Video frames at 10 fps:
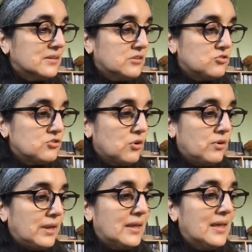in the
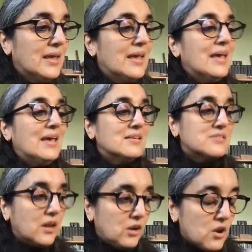story is
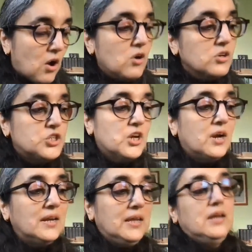a long
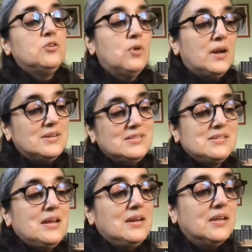journey into
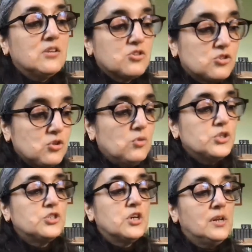understanding the
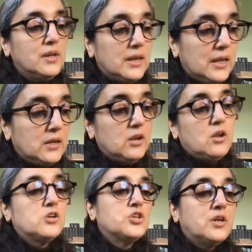social,
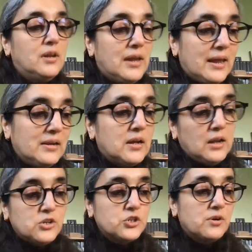ecological, and
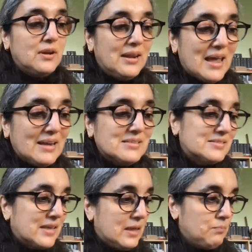cultural
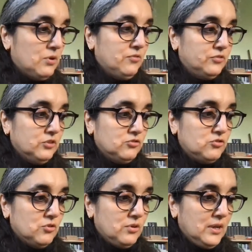landscape of the
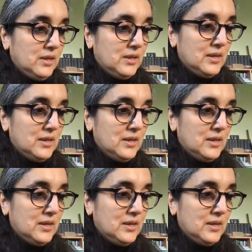story.